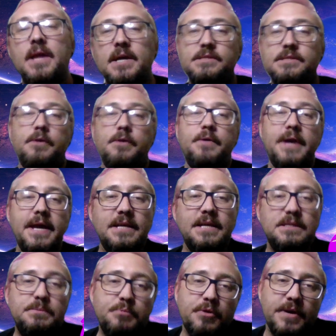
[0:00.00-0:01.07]
So it
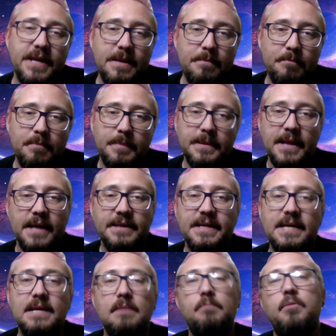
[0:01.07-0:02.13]
is pretty
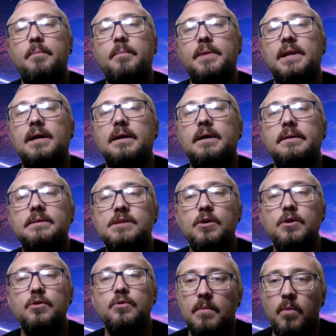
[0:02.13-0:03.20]
bloody popular.
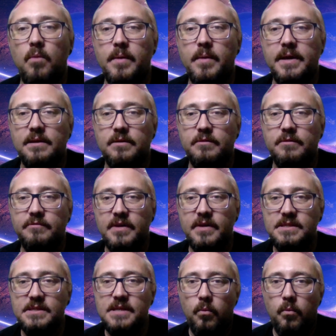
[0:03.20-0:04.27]
So what are we going to do
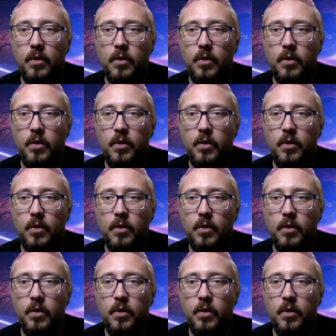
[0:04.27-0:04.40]
first?